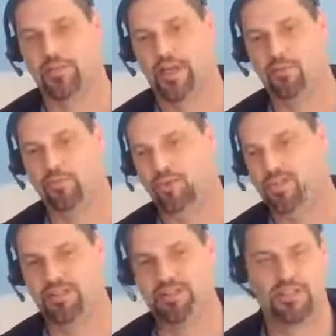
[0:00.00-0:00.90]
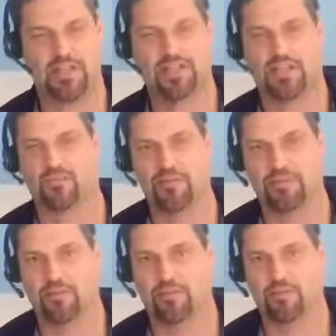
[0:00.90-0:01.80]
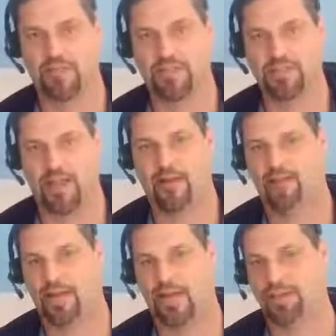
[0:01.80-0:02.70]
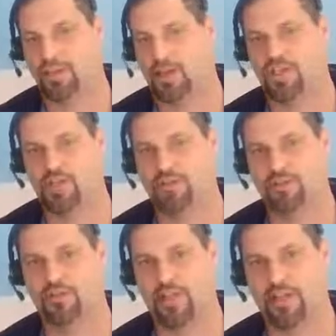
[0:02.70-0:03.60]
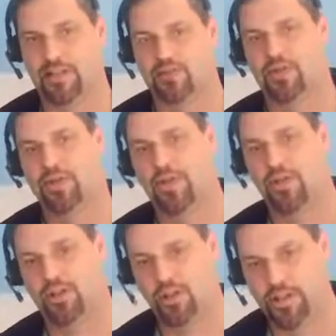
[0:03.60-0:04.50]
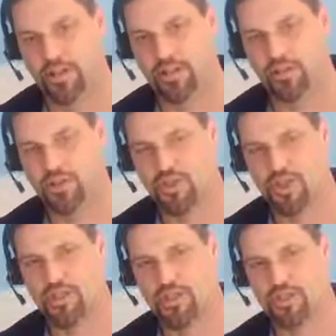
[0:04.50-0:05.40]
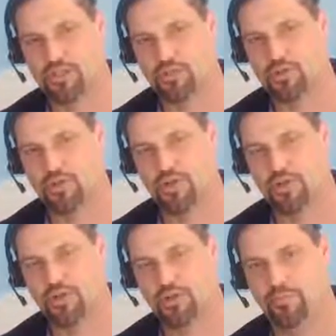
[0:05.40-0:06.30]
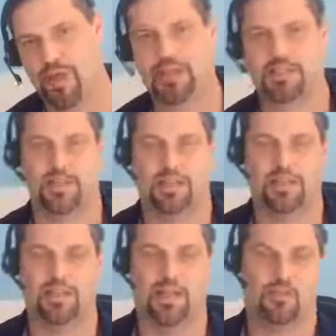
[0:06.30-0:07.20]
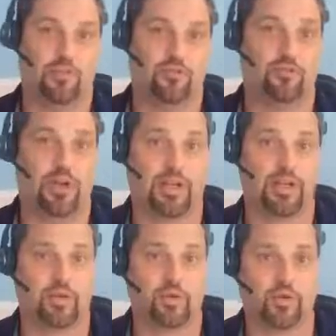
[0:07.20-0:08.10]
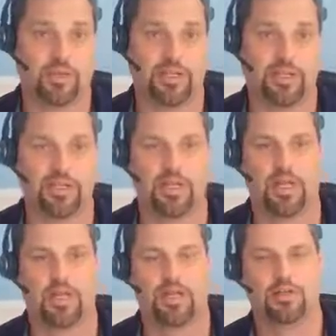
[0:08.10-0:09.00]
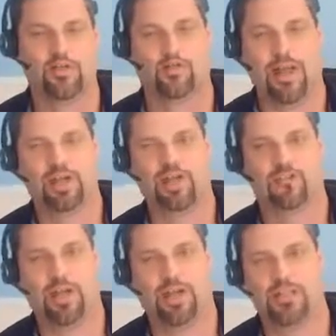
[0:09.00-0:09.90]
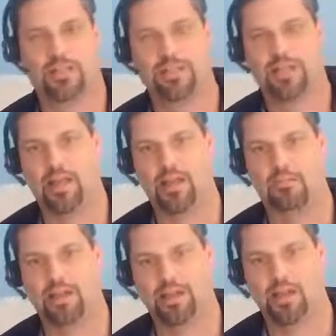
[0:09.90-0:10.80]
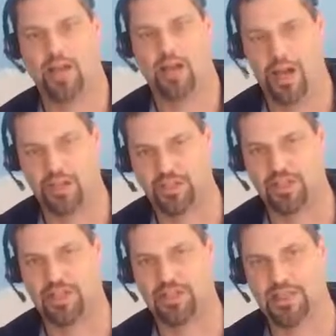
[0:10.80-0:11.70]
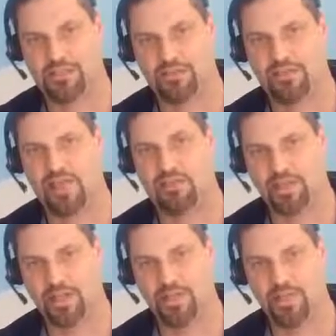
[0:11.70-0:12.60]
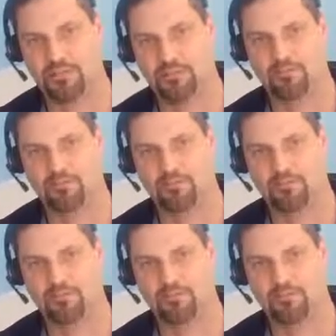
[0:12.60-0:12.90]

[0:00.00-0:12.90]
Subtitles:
they would put, say, 10% of the money to every allocation option available, look at the illustration to see which one showed the best, and then move money accordingly. So imagine if we had that same option, that same availability,